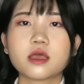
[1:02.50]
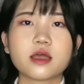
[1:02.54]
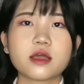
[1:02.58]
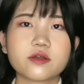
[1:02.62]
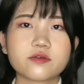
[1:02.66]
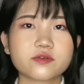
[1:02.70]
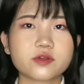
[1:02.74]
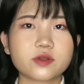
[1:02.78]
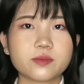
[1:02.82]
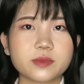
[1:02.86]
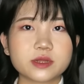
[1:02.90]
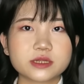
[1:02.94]

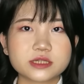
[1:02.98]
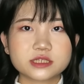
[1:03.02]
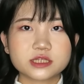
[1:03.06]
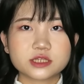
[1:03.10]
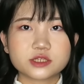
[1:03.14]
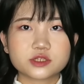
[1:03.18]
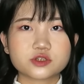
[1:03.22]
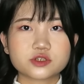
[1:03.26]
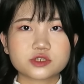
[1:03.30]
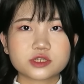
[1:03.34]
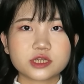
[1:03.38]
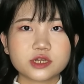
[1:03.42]
I've got my
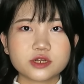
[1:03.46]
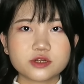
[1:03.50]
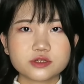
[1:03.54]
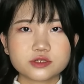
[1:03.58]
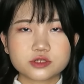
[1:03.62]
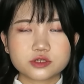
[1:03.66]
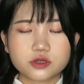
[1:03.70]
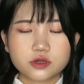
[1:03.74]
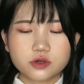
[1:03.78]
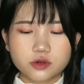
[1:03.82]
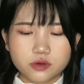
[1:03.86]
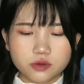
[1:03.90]
scissors here,
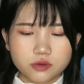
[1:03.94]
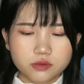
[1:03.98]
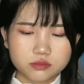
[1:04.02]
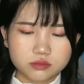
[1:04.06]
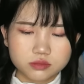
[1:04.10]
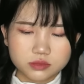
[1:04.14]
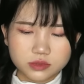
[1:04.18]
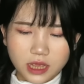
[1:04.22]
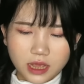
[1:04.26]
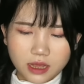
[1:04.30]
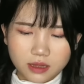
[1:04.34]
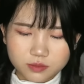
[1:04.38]
so
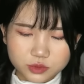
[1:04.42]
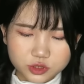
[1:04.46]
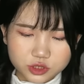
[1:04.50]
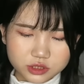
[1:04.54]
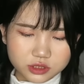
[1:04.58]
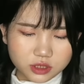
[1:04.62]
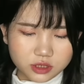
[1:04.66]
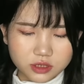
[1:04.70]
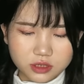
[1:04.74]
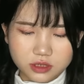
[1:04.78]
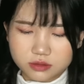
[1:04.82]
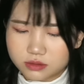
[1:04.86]
yeah, I'm
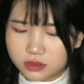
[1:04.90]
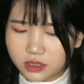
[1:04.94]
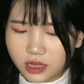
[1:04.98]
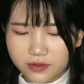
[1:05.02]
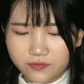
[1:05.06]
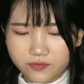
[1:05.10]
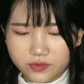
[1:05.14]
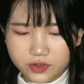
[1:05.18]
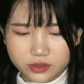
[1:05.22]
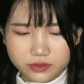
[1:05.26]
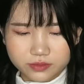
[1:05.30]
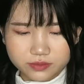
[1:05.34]
just gonna
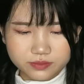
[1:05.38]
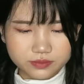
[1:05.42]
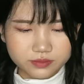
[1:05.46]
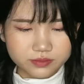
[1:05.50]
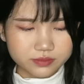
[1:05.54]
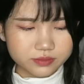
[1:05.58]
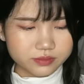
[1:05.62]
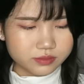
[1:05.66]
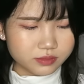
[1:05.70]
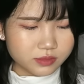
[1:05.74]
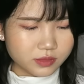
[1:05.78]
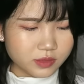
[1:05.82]
dive in.
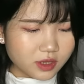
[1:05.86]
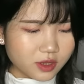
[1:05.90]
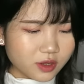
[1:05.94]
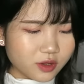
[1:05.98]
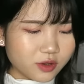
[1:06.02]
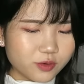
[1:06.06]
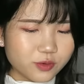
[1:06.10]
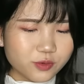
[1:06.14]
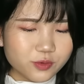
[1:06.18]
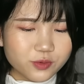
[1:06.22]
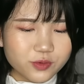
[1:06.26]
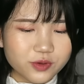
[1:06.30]

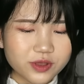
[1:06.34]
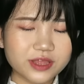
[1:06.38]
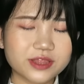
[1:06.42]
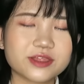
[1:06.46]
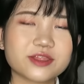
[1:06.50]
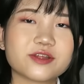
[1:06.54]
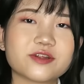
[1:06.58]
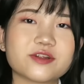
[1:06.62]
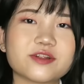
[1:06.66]
Oh, and